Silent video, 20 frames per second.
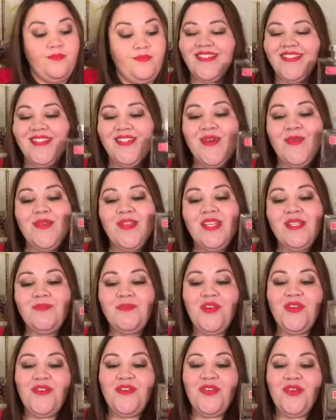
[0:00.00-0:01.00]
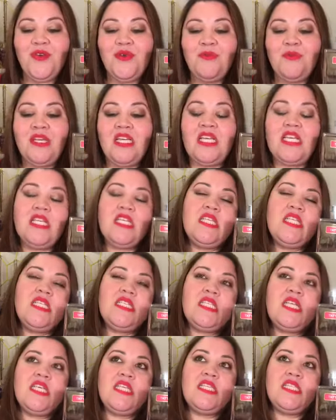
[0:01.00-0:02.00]
So this perfume is
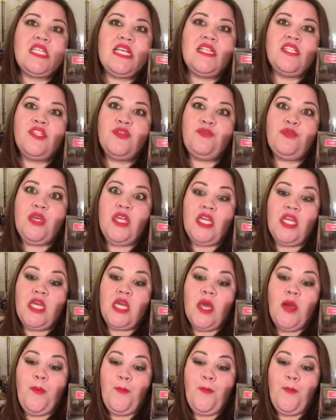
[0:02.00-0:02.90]
said to be